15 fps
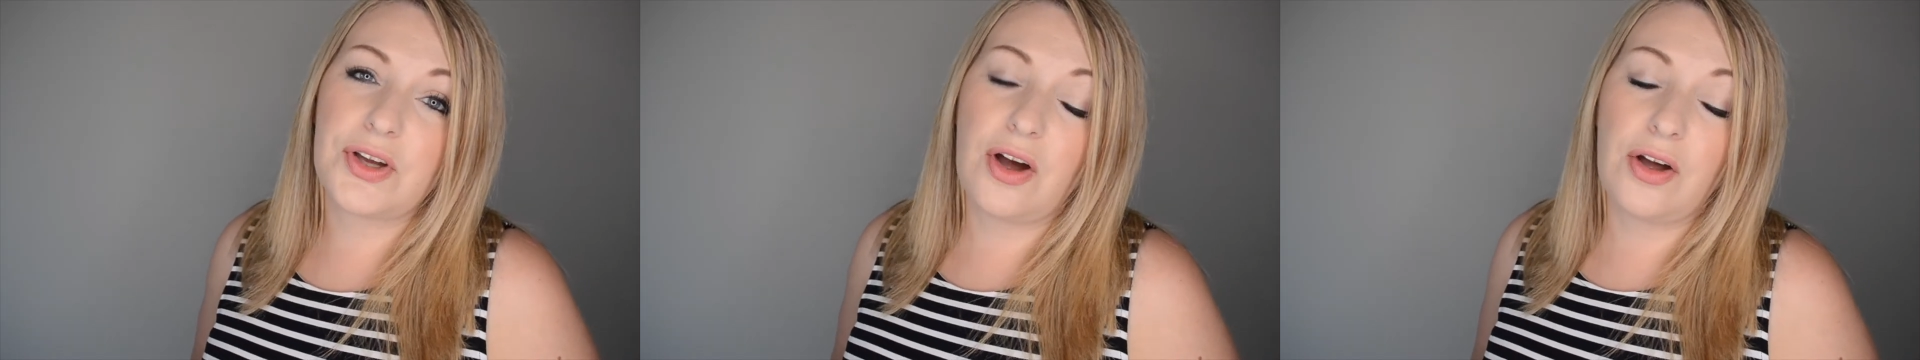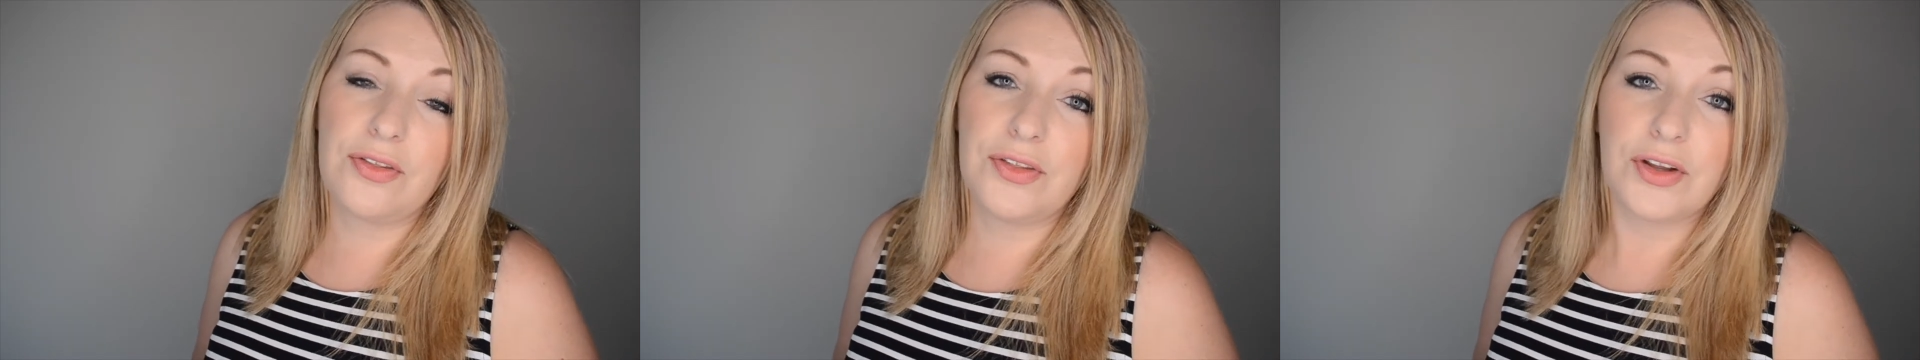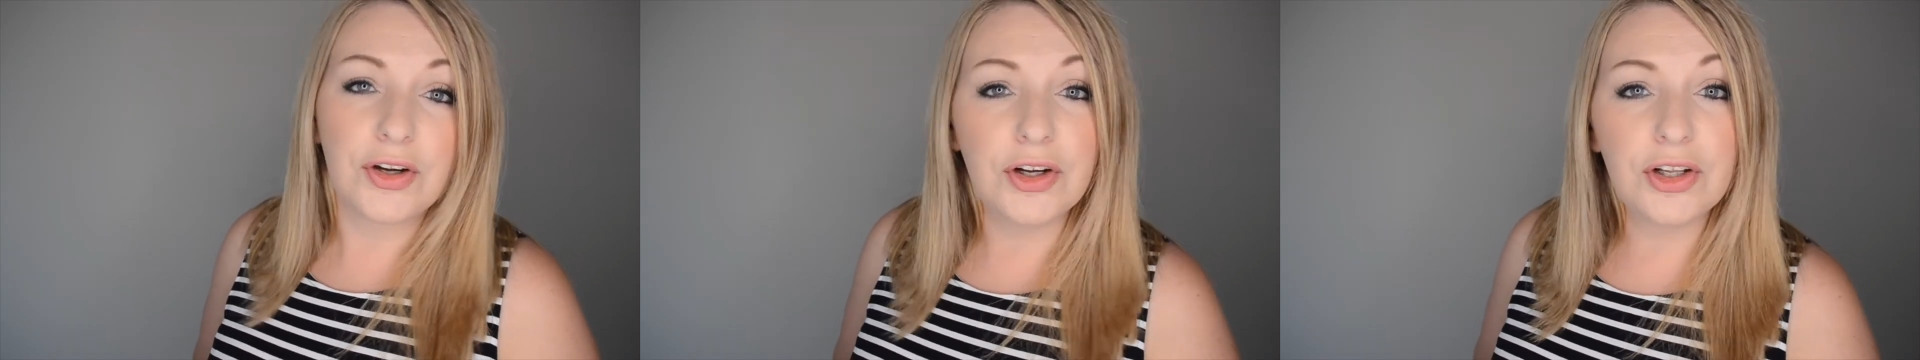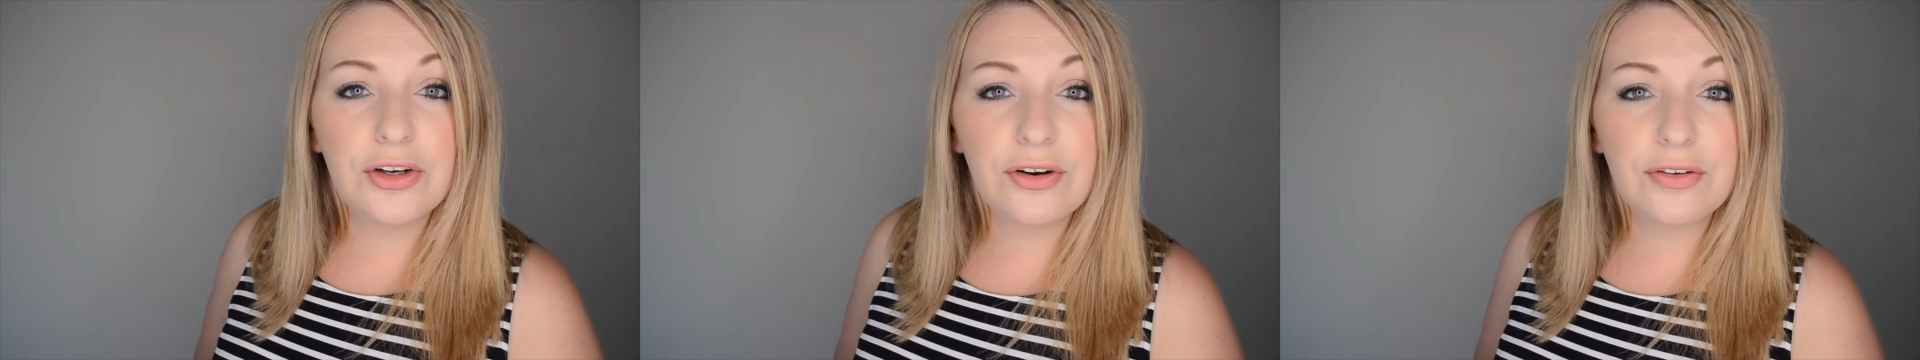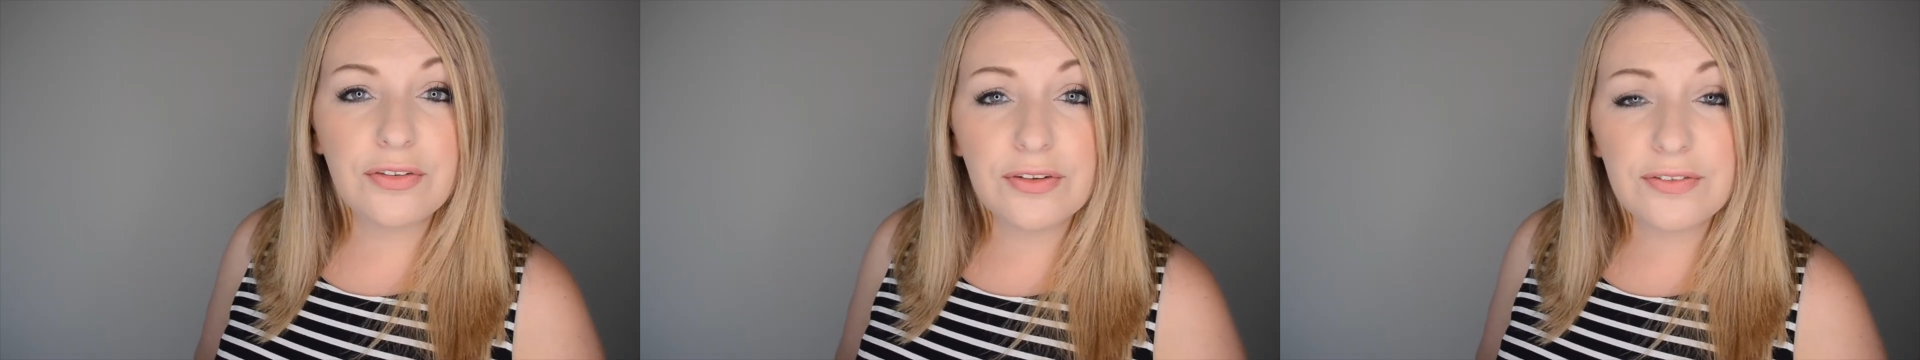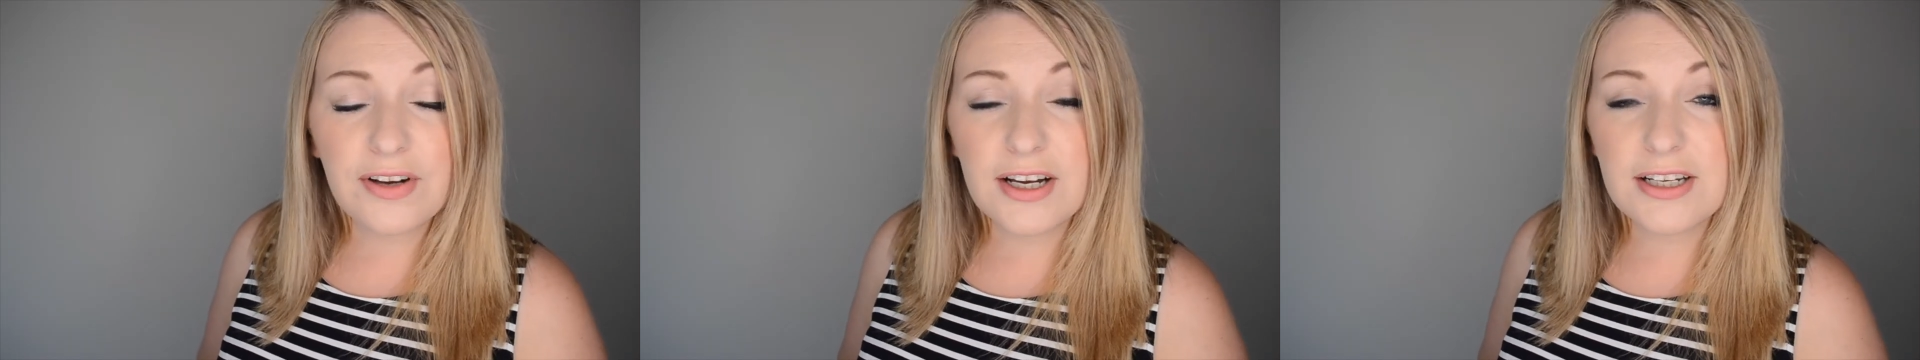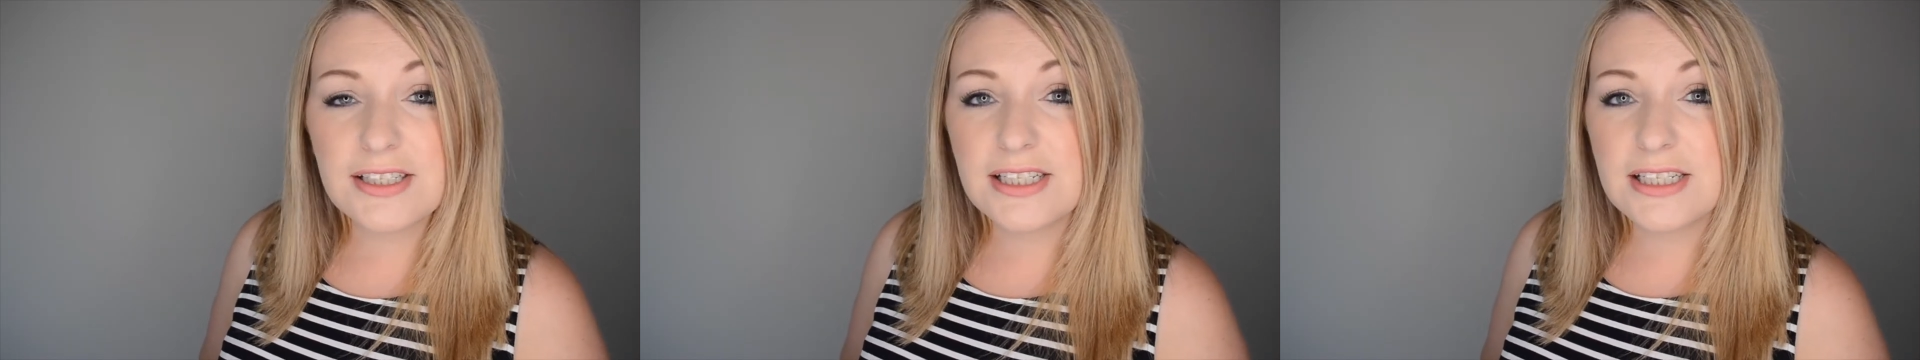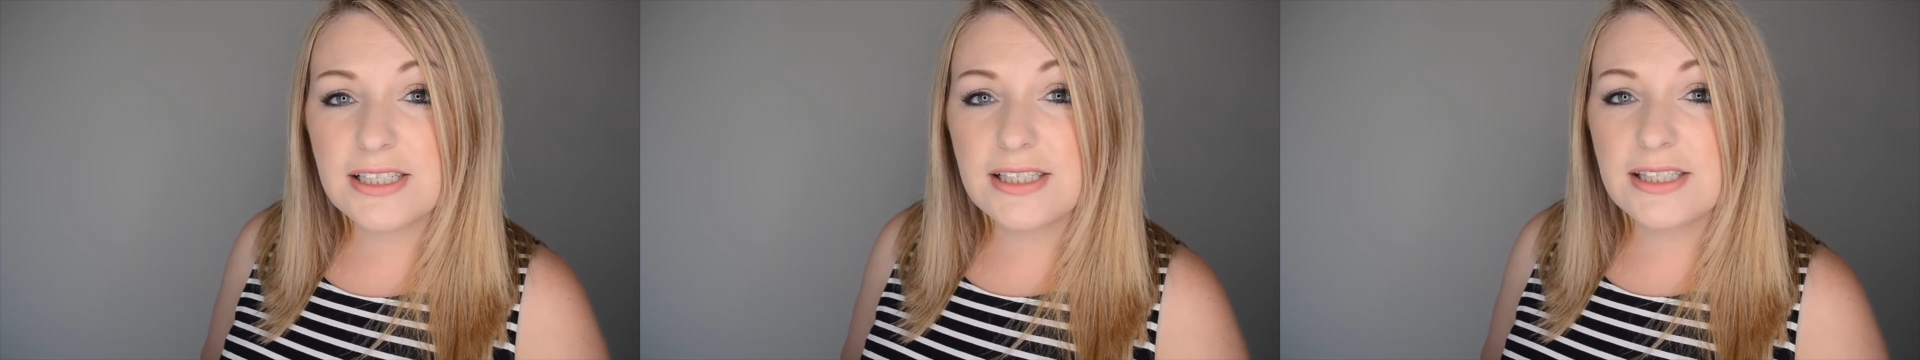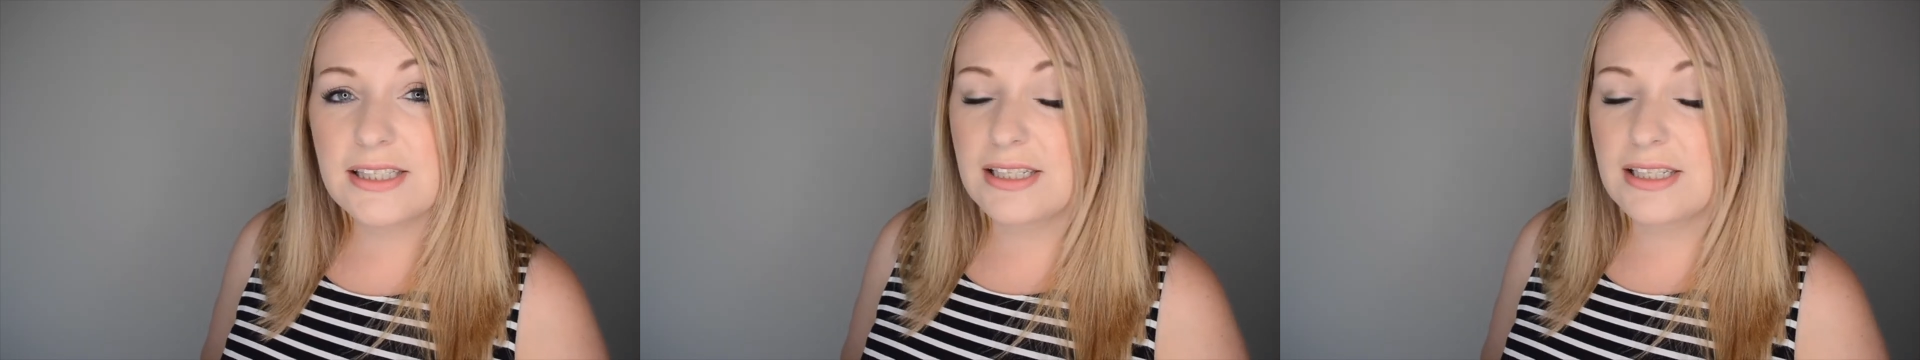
on the colour of your vases,